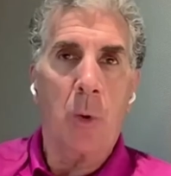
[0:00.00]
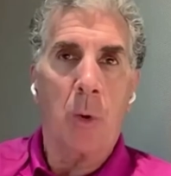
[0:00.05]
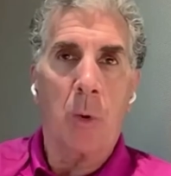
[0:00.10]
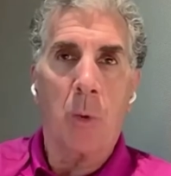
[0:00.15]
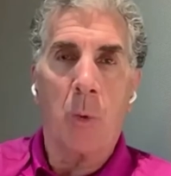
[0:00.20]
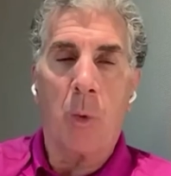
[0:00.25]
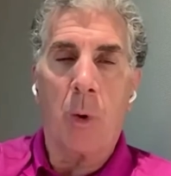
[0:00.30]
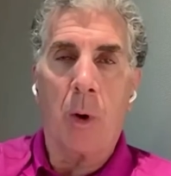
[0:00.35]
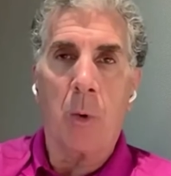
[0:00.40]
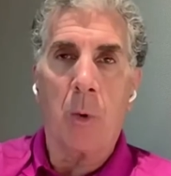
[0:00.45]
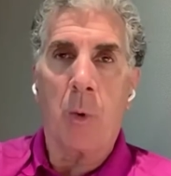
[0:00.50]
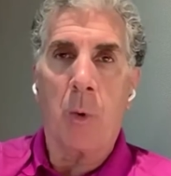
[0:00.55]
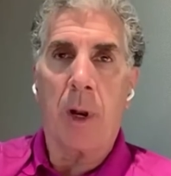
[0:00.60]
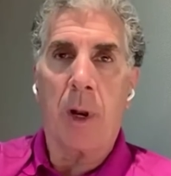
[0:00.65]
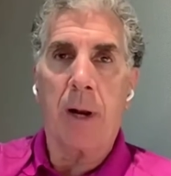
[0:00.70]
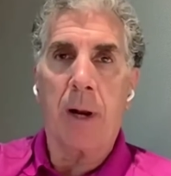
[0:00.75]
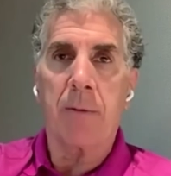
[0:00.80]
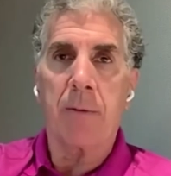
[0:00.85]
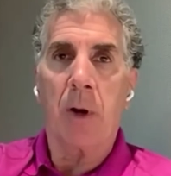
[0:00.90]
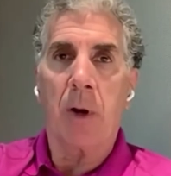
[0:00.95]
to, to, to
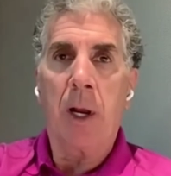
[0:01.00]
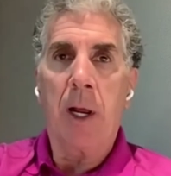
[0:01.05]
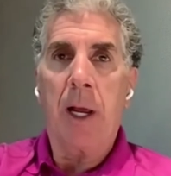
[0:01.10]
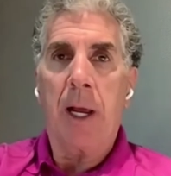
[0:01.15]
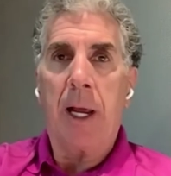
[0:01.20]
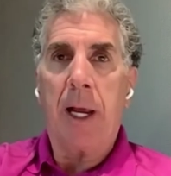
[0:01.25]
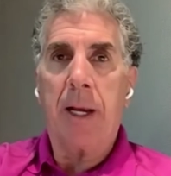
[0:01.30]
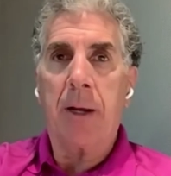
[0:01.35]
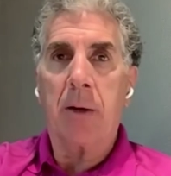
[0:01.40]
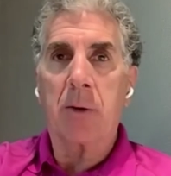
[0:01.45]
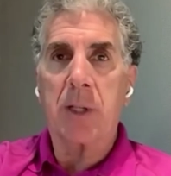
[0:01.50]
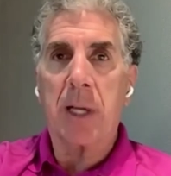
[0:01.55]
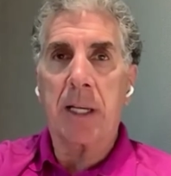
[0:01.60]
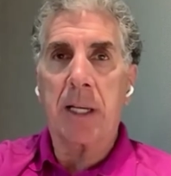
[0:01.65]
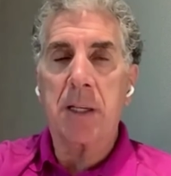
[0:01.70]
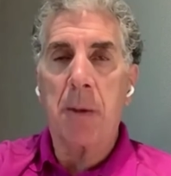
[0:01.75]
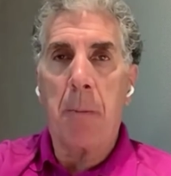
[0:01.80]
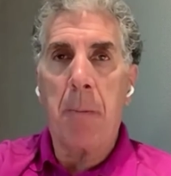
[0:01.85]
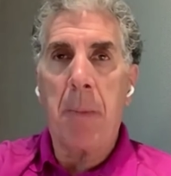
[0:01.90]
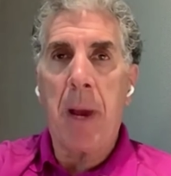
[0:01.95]
informing you or, or, whatever.